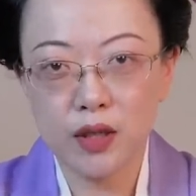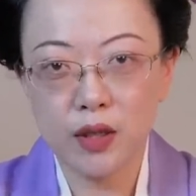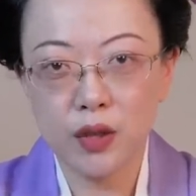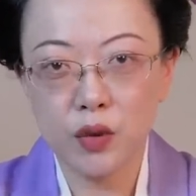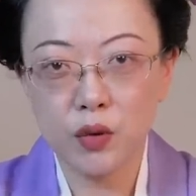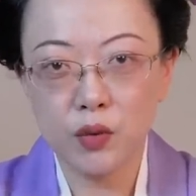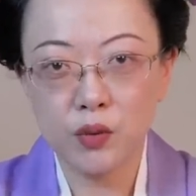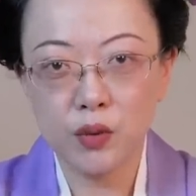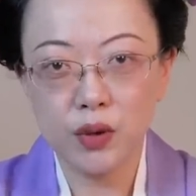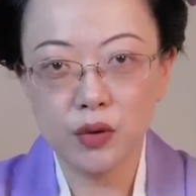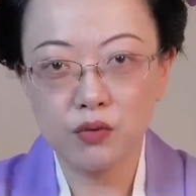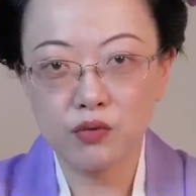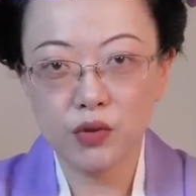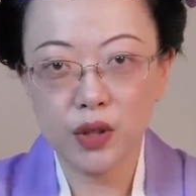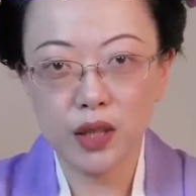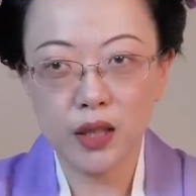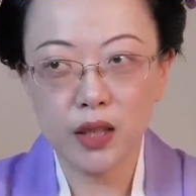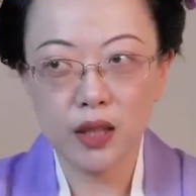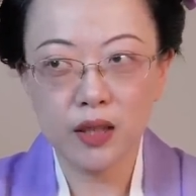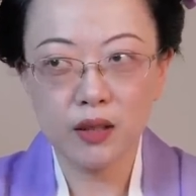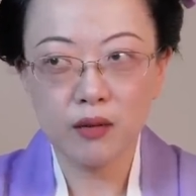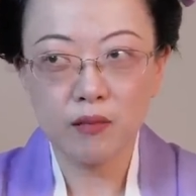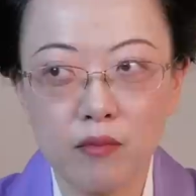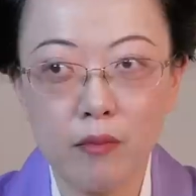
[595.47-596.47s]
You wouldn't
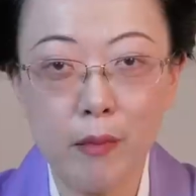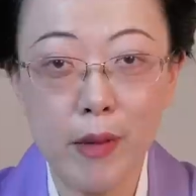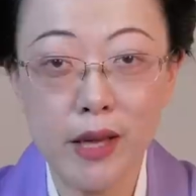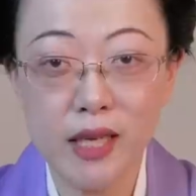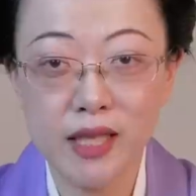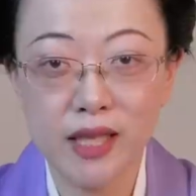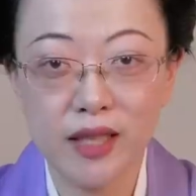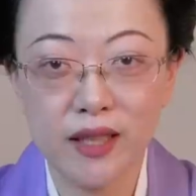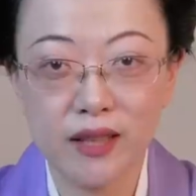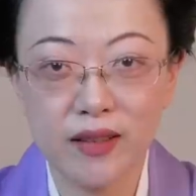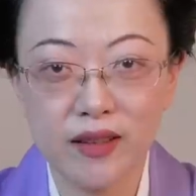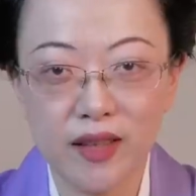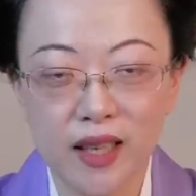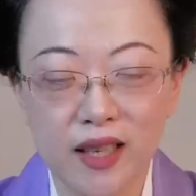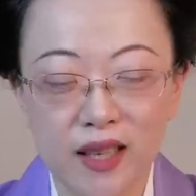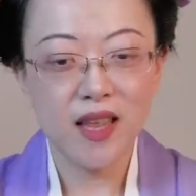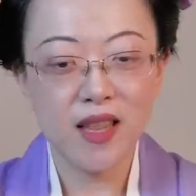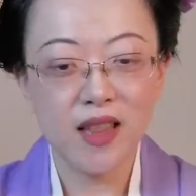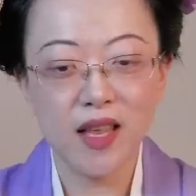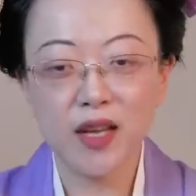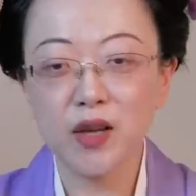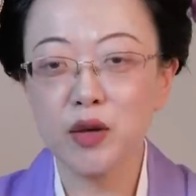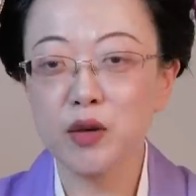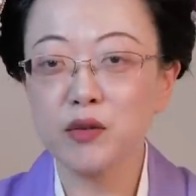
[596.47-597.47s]
really miss anything.
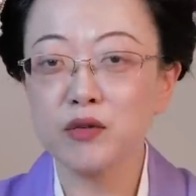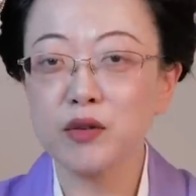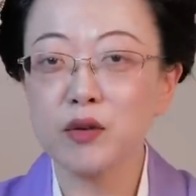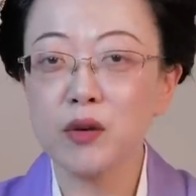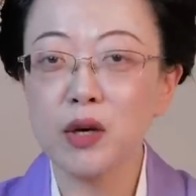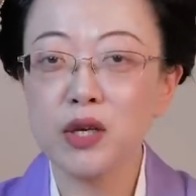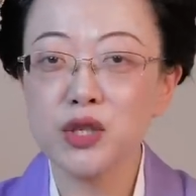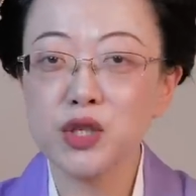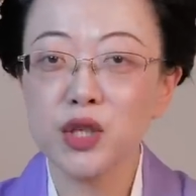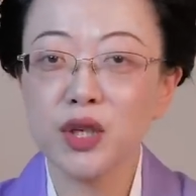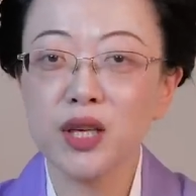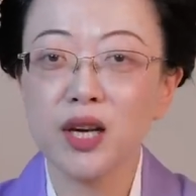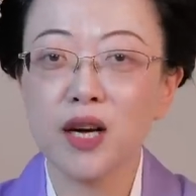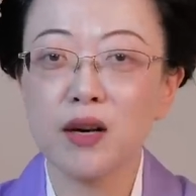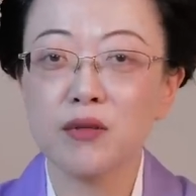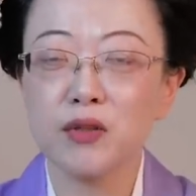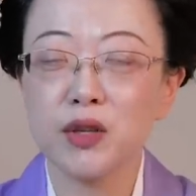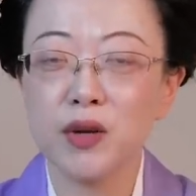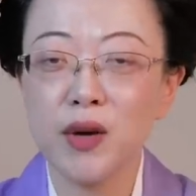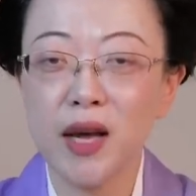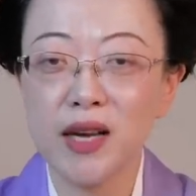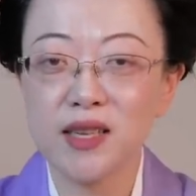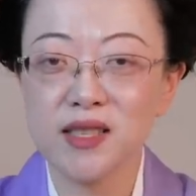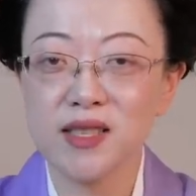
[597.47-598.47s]
Thank you for watching, I have
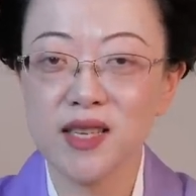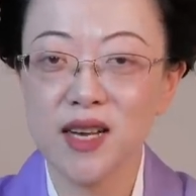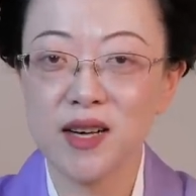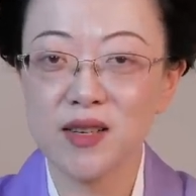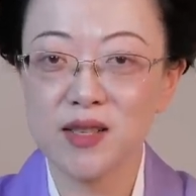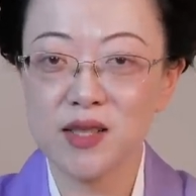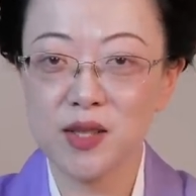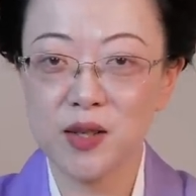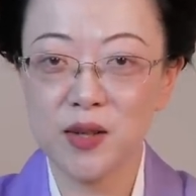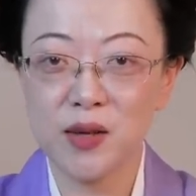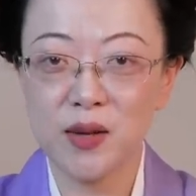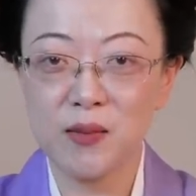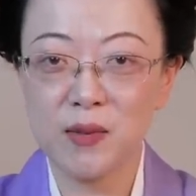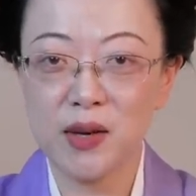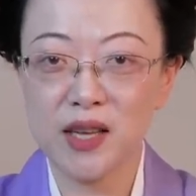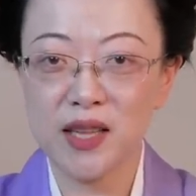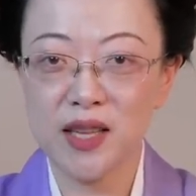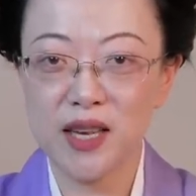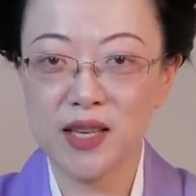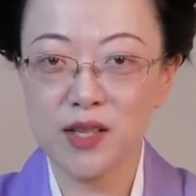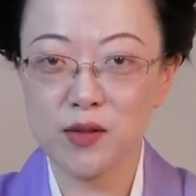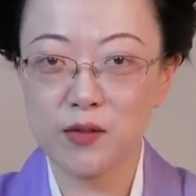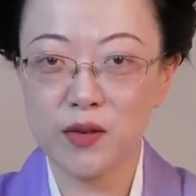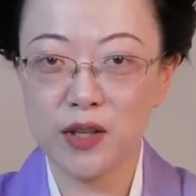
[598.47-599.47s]
new X. I'll see you in my
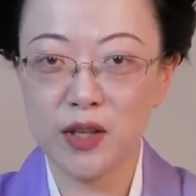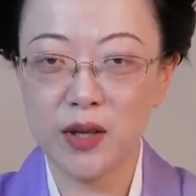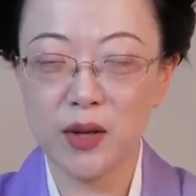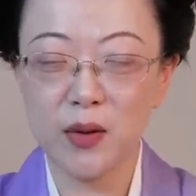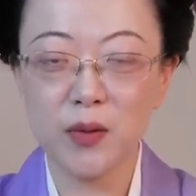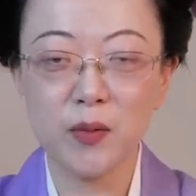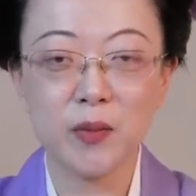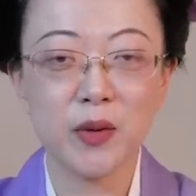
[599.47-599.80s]
next video.